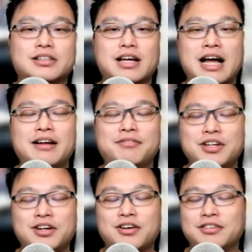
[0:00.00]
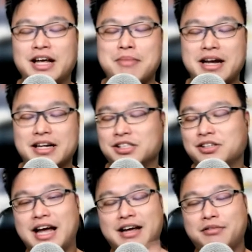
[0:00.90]
And they made it so
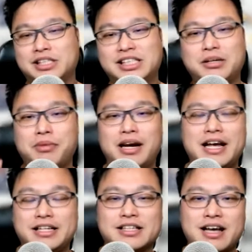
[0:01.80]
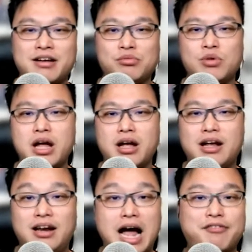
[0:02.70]
that it would simulate a
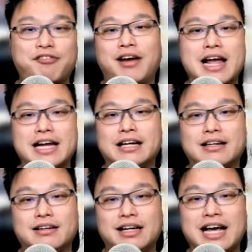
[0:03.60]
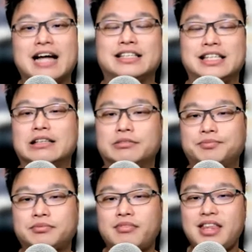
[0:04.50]
lifelike cat tail,
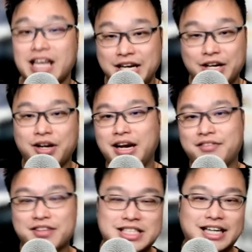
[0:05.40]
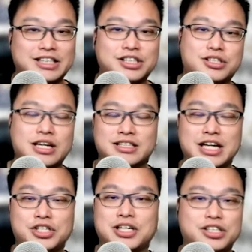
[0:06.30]
and you can even touch
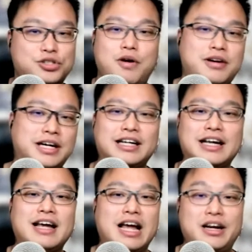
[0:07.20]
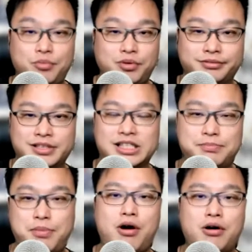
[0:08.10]
it, stroke it, and it would
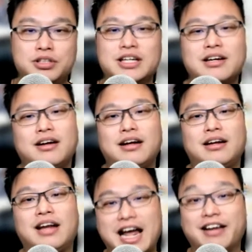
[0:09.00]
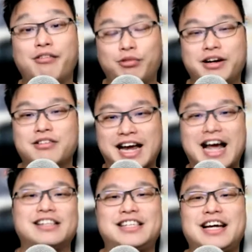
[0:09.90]
respond like a real
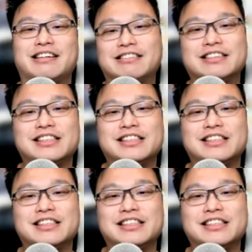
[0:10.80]
cat's tail.